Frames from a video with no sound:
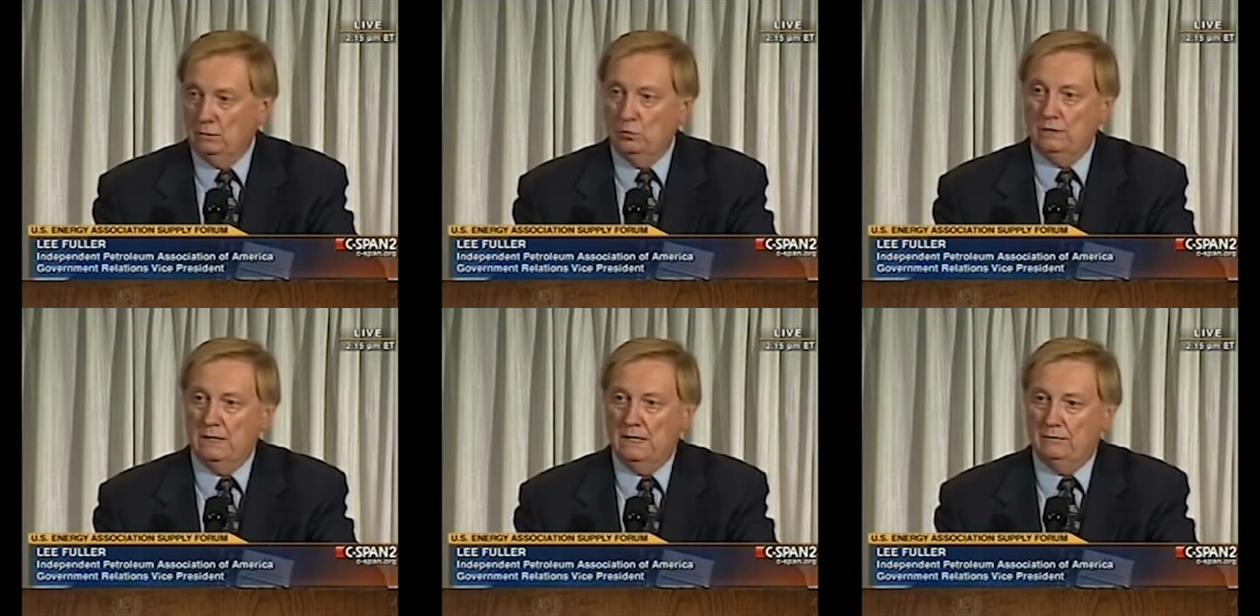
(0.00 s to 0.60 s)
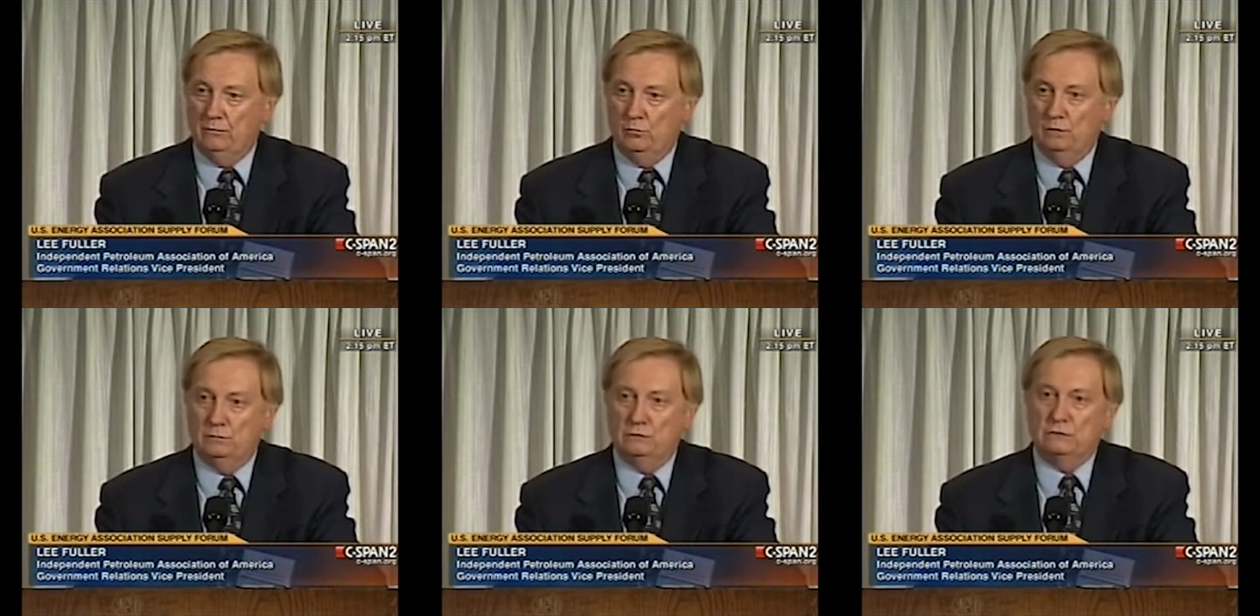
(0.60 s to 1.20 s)
That other
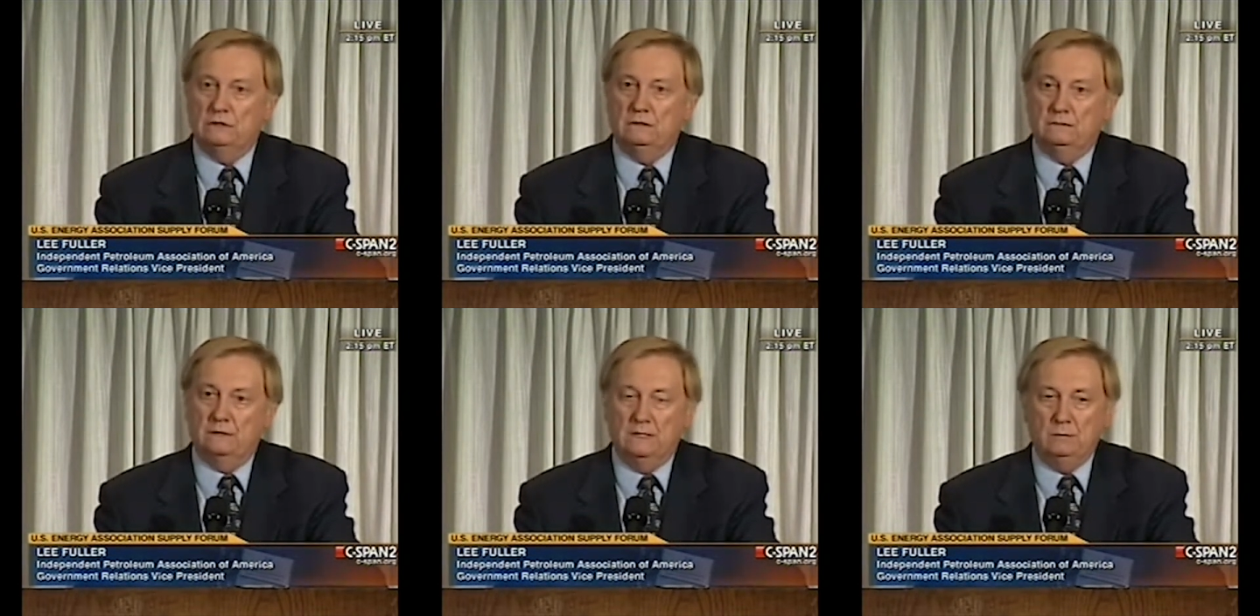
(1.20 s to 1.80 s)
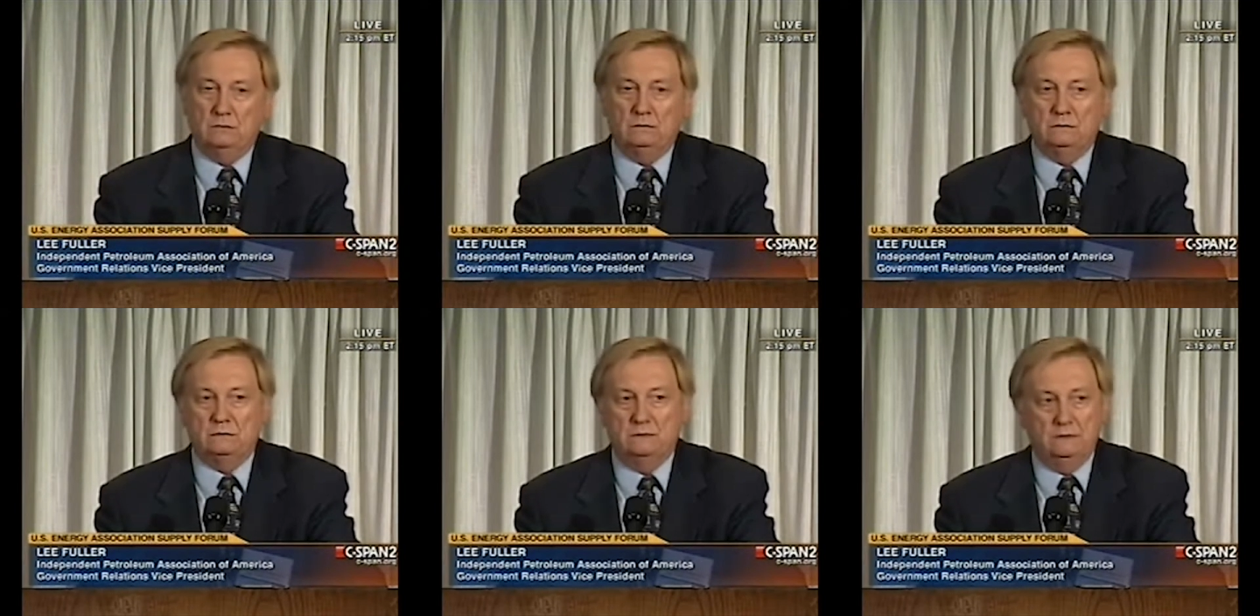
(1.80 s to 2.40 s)
0.5% are the
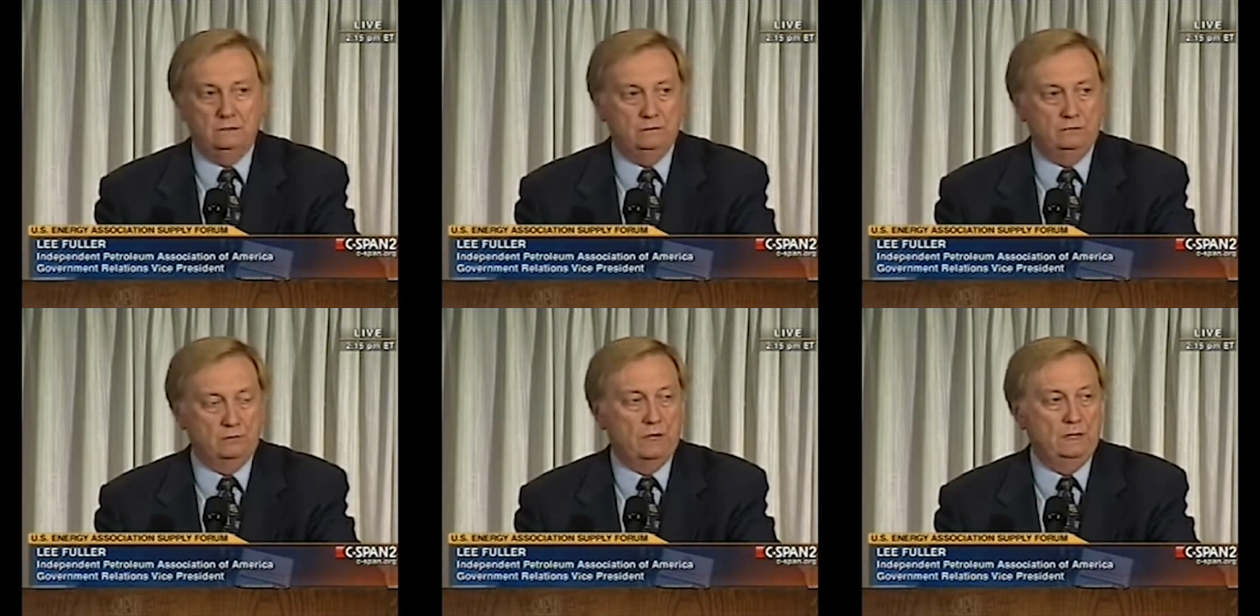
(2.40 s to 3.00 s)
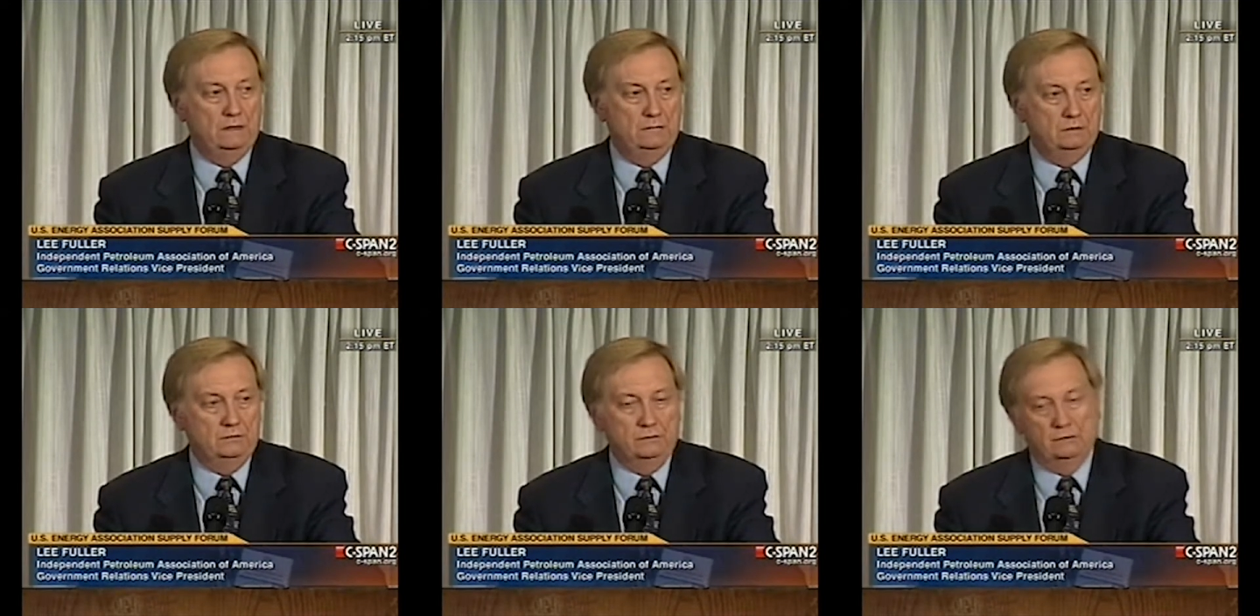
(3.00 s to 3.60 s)
chemicals. They do a
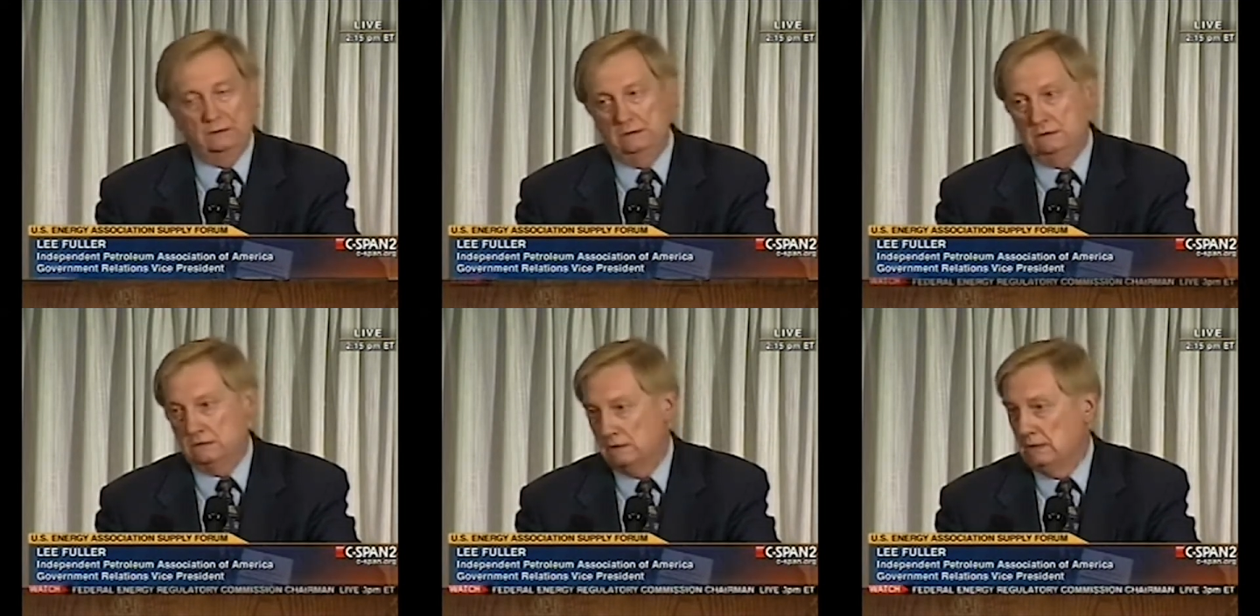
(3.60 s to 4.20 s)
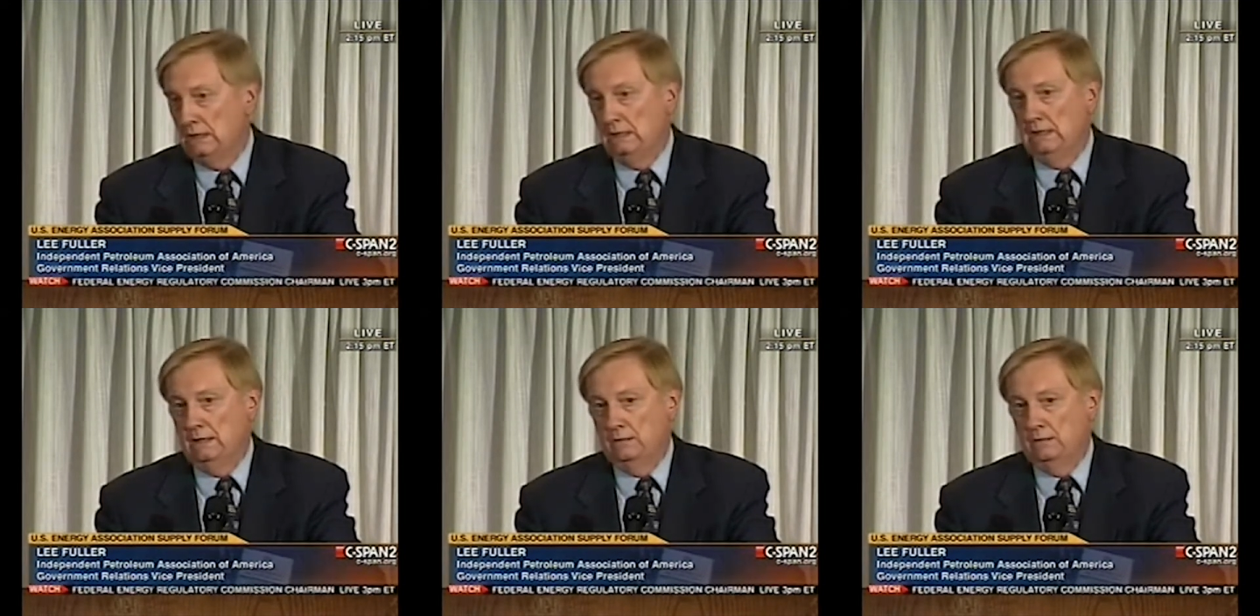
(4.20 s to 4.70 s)
variety of different things.